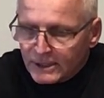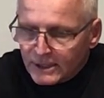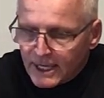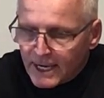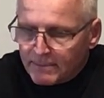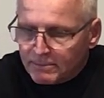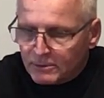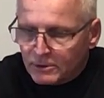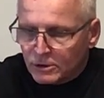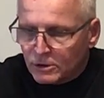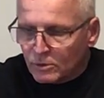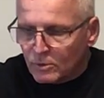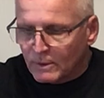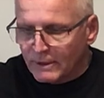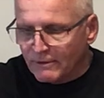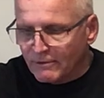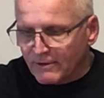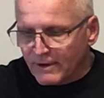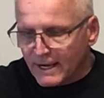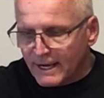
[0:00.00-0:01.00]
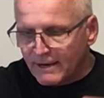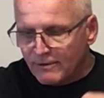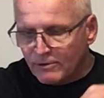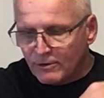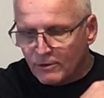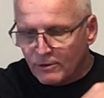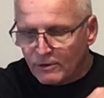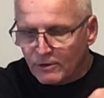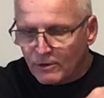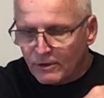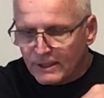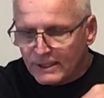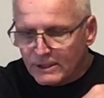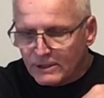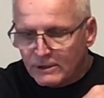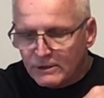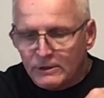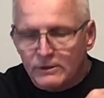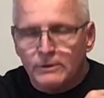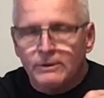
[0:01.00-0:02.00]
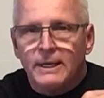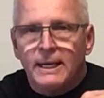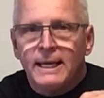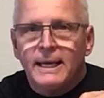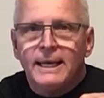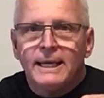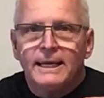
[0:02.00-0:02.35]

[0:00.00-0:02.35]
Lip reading: chapters 25 through 32,